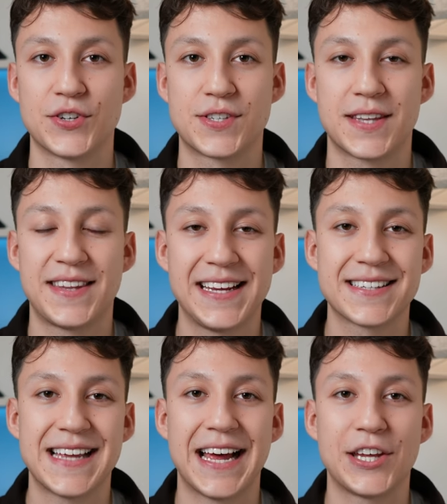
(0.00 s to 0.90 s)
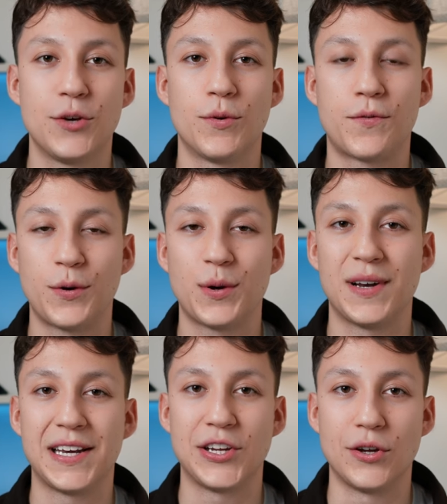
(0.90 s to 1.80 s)
Just things that you would
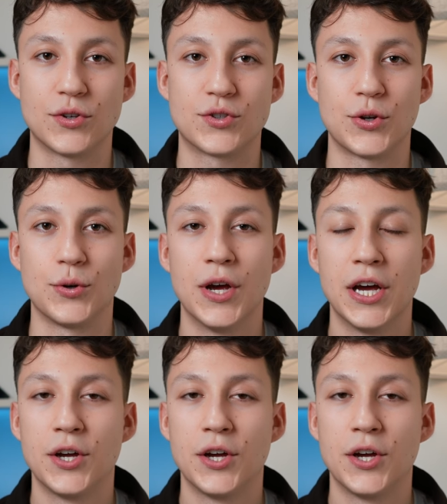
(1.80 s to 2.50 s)
frequently use to